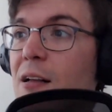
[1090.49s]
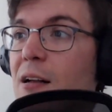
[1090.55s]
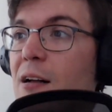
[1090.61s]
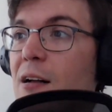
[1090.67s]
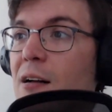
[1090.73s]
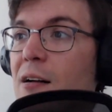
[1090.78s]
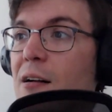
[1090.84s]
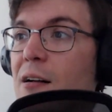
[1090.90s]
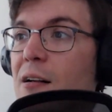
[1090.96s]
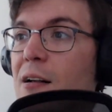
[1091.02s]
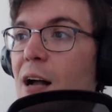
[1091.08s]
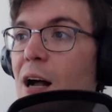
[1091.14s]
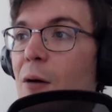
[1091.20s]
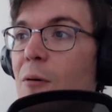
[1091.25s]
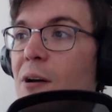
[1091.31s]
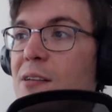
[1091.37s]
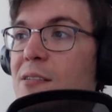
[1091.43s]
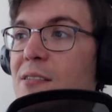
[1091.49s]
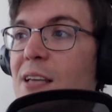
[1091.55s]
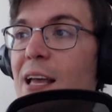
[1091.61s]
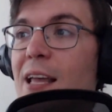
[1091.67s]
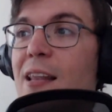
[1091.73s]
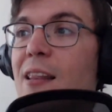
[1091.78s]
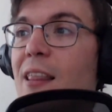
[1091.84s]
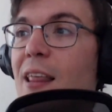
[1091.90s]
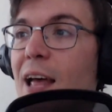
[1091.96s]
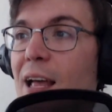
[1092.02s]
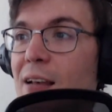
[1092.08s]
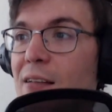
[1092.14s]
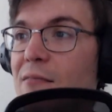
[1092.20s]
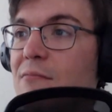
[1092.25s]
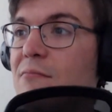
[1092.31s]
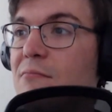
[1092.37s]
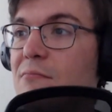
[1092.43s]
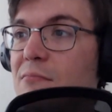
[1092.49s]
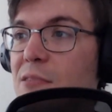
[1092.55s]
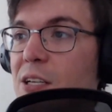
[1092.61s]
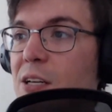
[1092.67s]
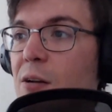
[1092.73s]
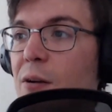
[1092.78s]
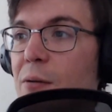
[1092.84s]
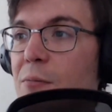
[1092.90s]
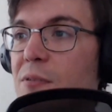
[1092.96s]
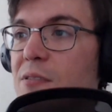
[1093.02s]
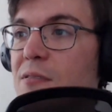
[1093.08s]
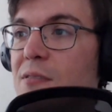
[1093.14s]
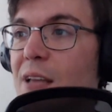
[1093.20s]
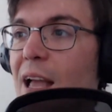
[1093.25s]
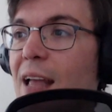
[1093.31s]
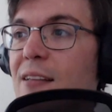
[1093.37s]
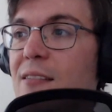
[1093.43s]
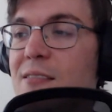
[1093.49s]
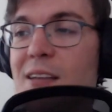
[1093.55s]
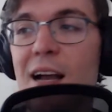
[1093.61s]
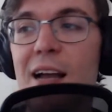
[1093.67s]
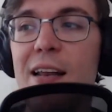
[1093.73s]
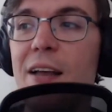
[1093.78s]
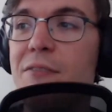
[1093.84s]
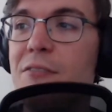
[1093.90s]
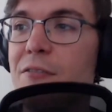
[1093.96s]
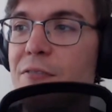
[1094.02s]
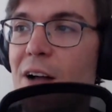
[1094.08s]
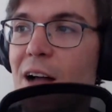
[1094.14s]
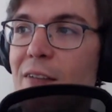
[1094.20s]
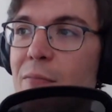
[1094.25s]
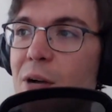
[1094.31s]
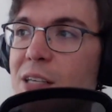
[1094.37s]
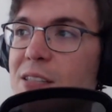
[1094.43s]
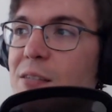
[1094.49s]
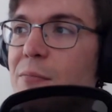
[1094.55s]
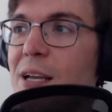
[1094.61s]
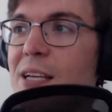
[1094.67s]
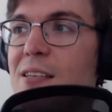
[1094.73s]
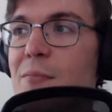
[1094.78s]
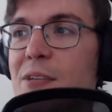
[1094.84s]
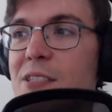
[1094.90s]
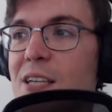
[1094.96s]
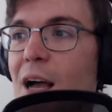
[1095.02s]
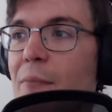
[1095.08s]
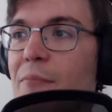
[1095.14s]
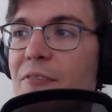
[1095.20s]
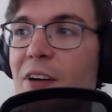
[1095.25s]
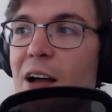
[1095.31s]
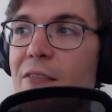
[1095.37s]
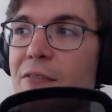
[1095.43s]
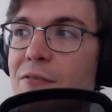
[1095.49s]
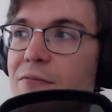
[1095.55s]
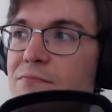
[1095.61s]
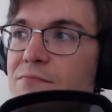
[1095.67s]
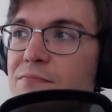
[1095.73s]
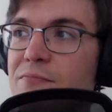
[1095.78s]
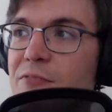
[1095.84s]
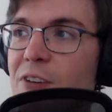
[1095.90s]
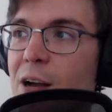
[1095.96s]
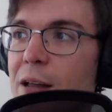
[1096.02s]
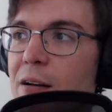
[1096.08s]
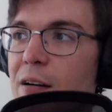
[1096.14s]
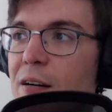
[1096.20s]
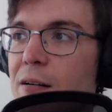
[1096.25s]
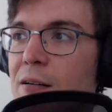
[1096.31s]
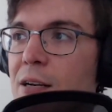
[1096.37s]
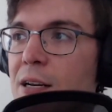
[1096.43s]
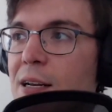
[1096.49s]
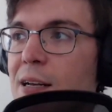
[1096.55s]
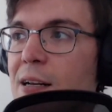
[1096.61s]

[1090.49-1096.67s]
Kawa said that, it was signed after 5 months. It makes him a top five fighter.